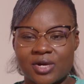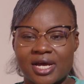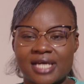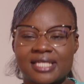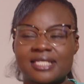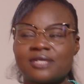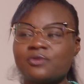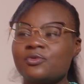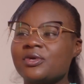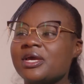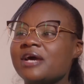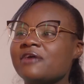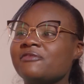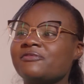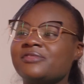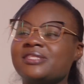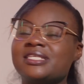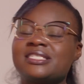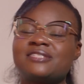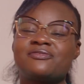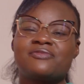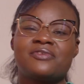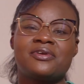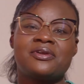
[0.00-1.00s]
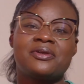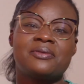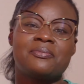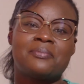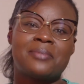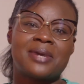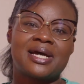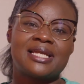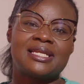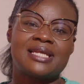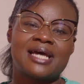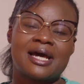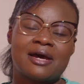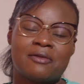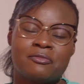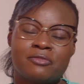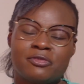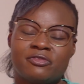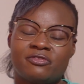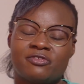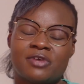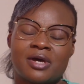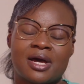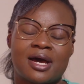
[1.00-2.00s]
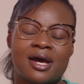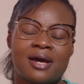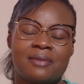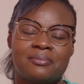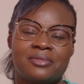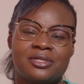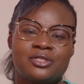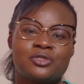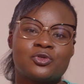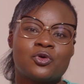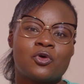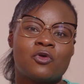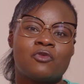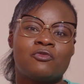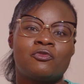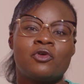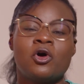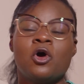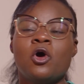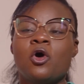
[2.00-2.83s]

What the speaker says: Actually, we have this very bad habit of